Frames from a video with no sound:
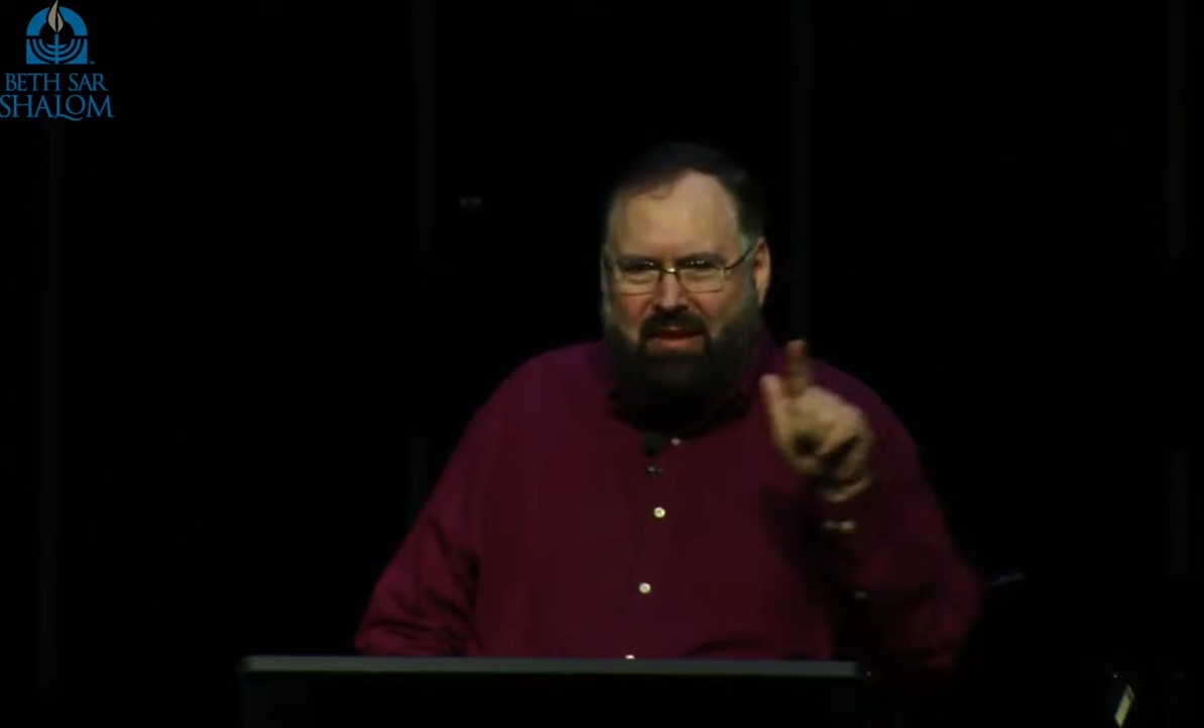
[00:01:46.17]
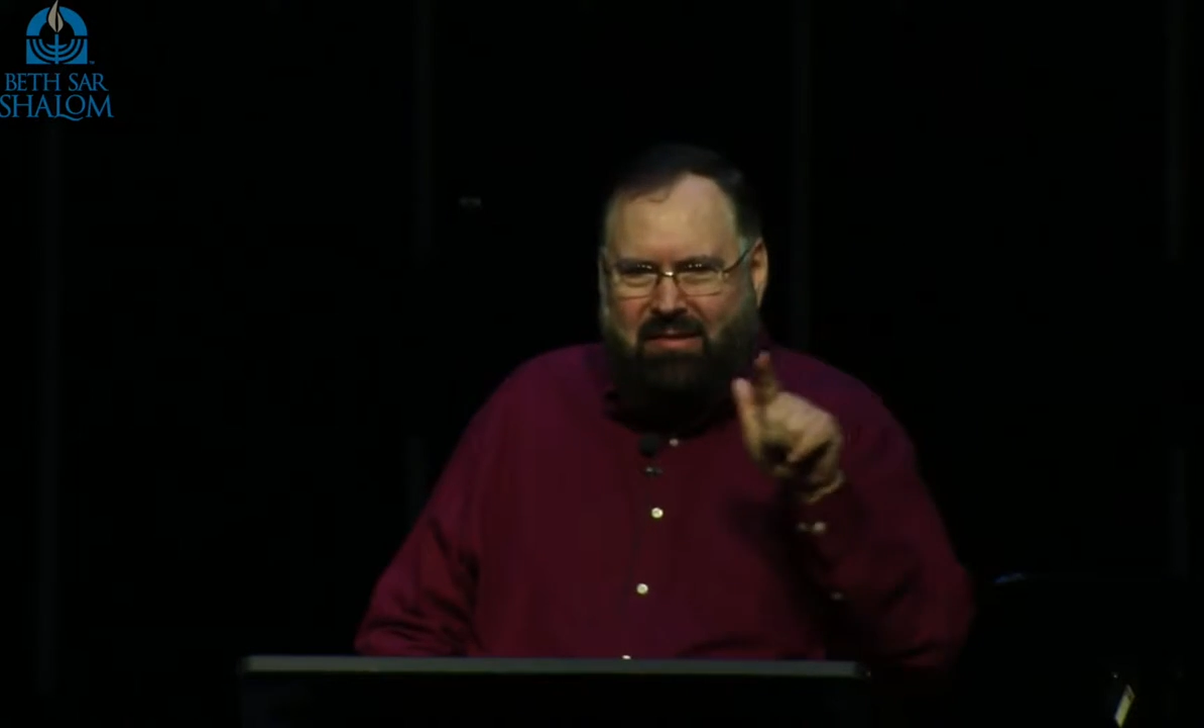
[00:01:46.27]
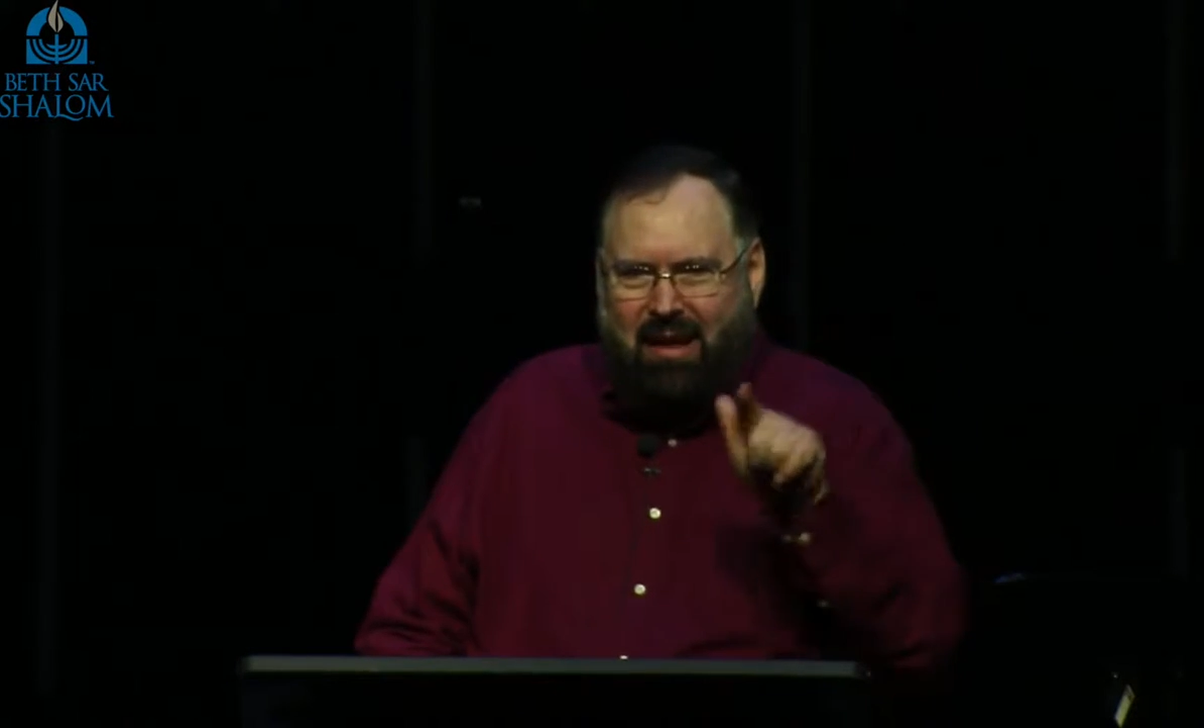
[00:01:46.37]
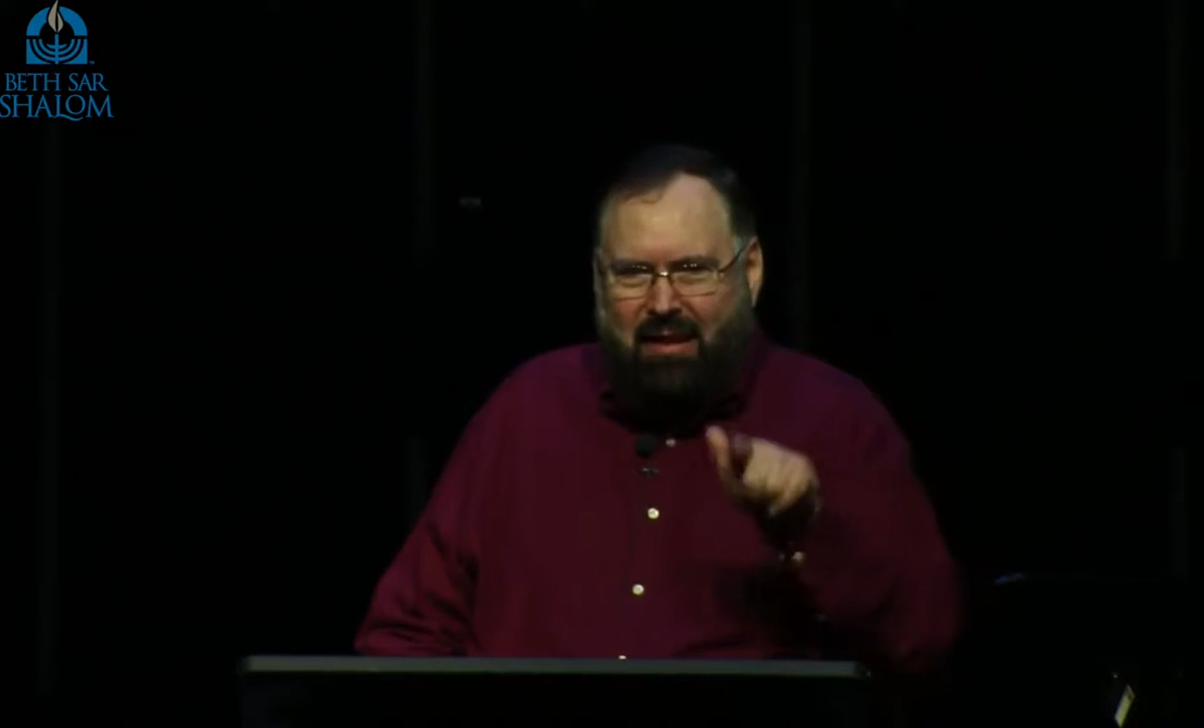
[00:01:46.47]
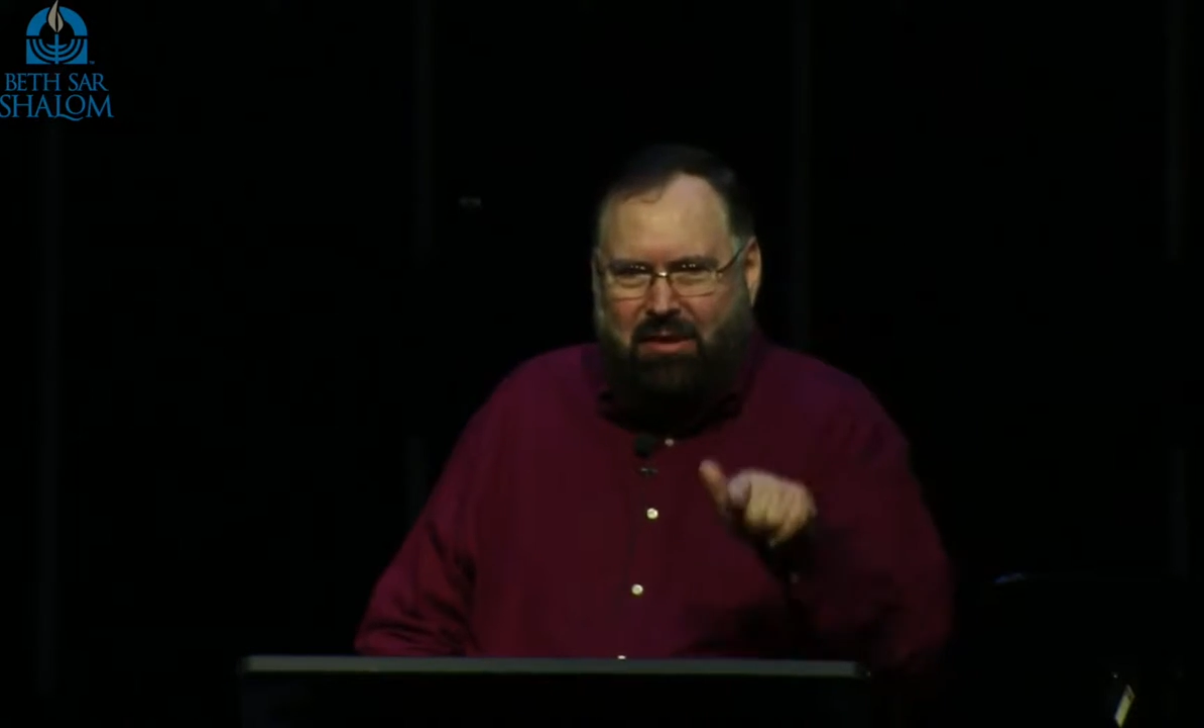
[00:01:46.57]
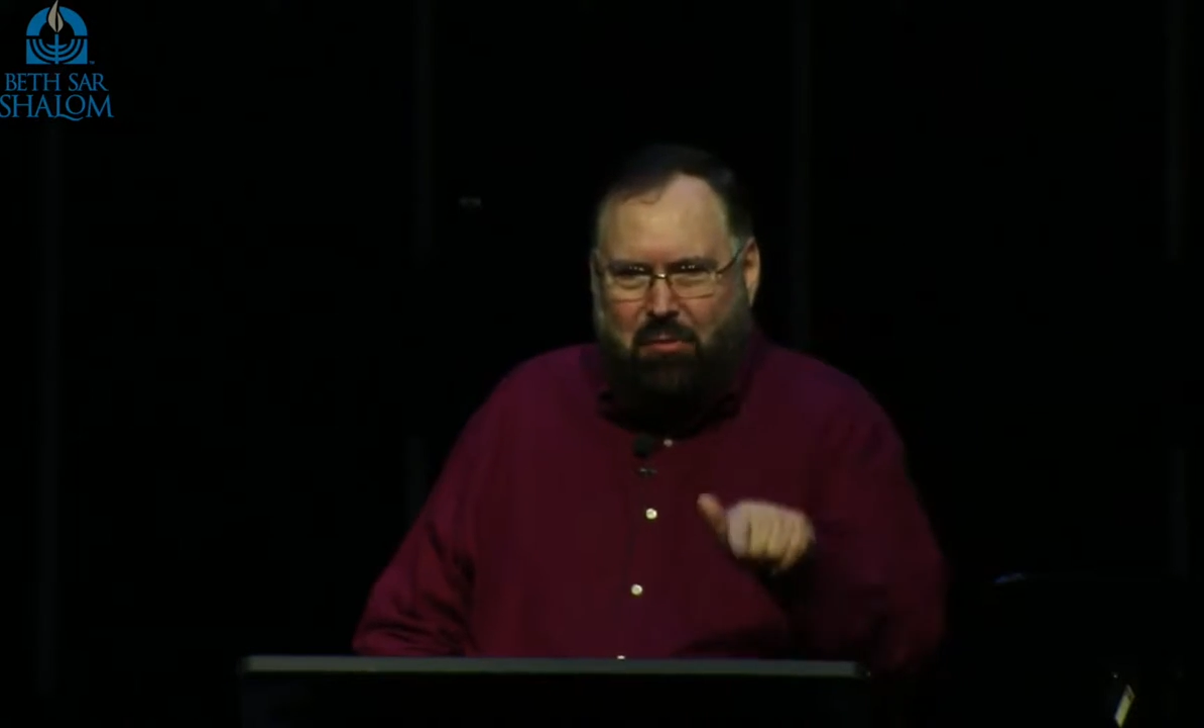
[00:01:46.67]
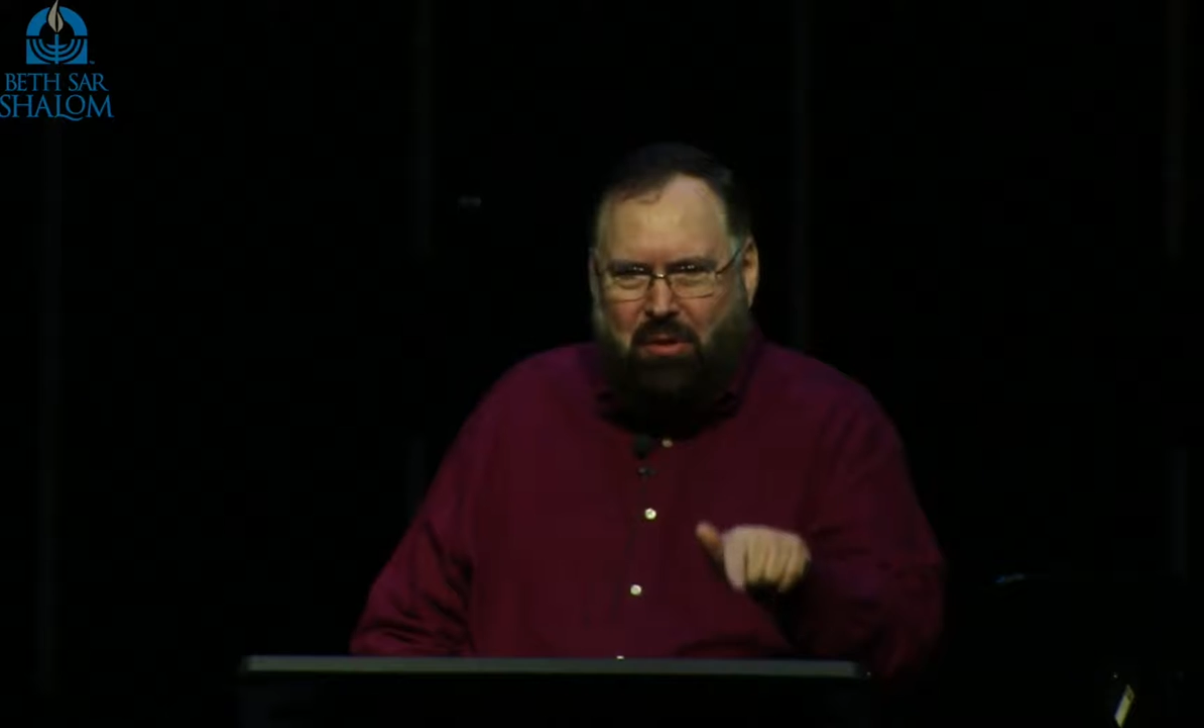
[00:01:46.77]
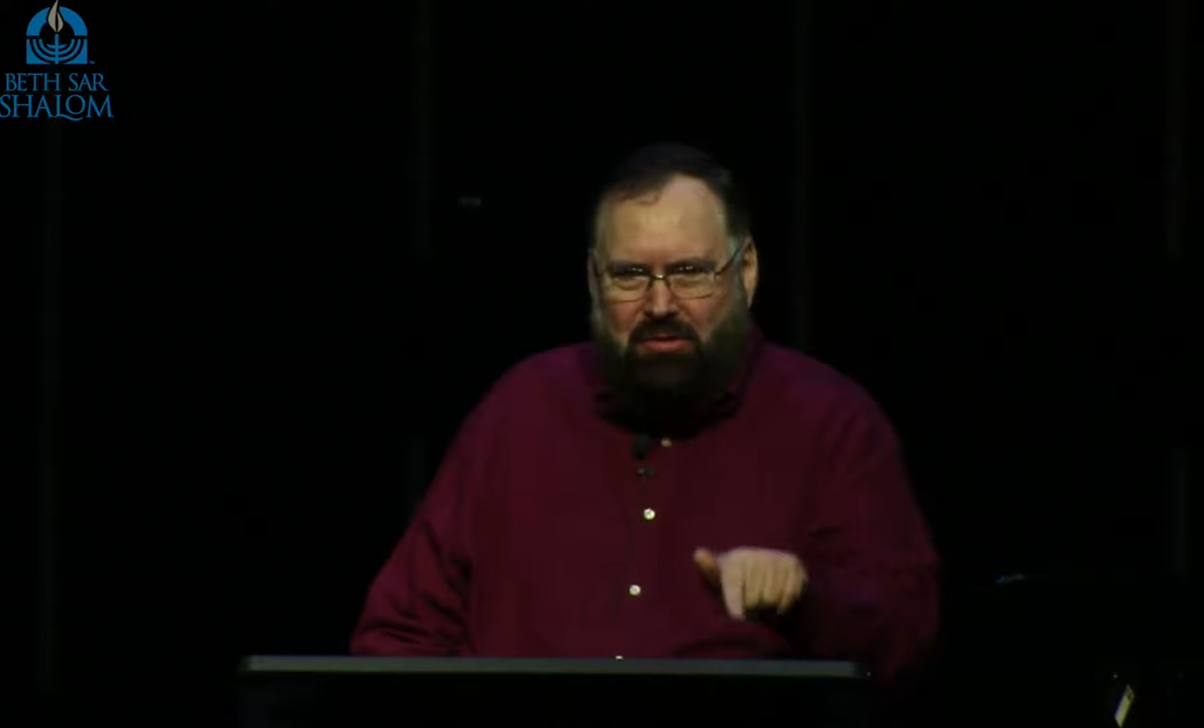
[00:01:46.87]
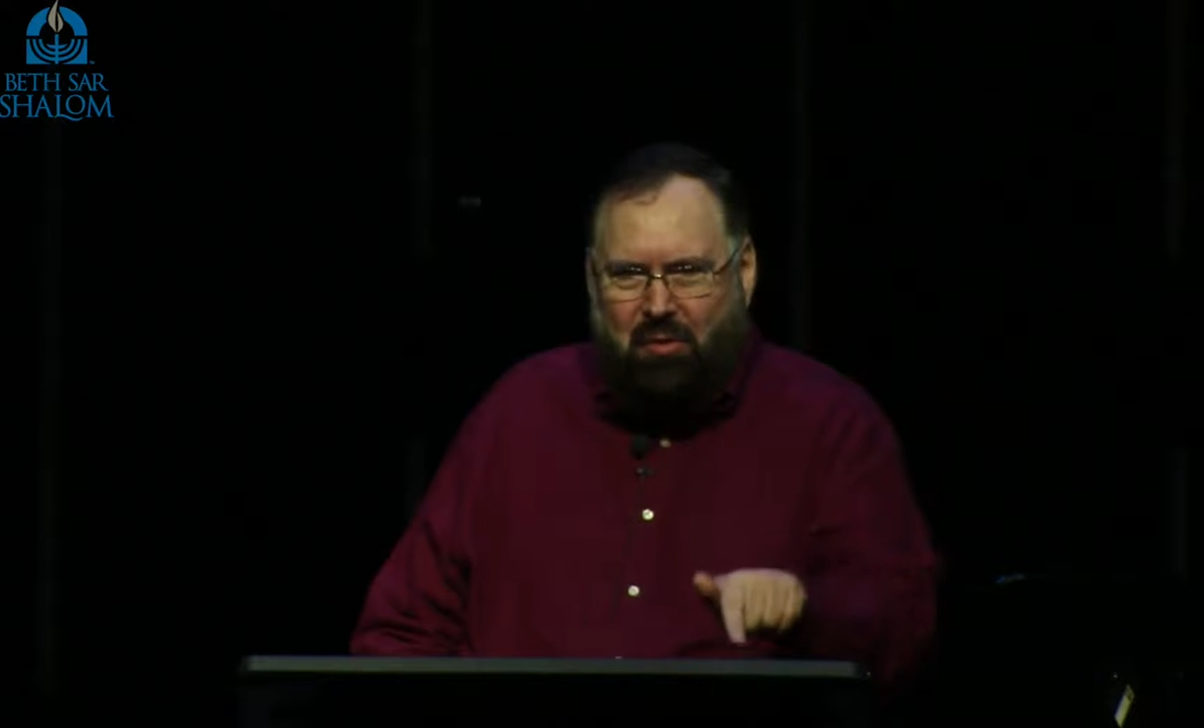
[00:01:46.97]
in telling you what's